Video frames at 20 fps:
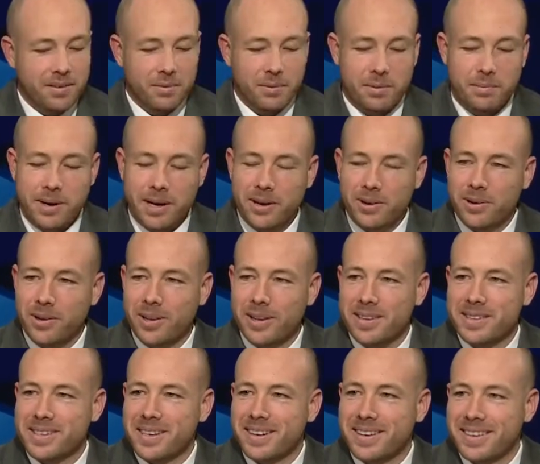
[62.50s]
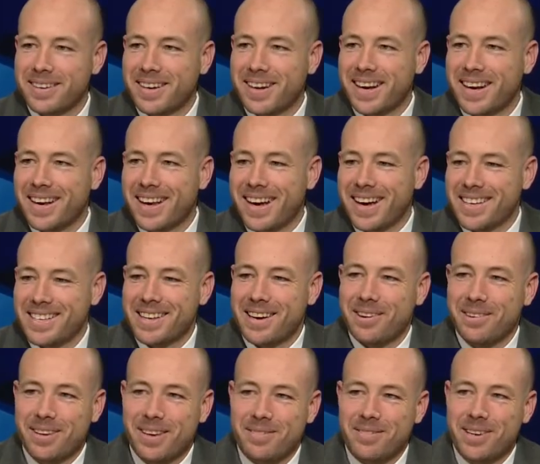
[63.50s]
what my goal is here today. Yes,
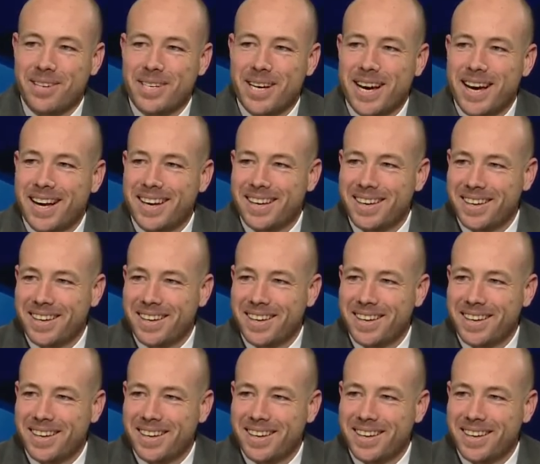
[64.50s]
I'll give it a shot.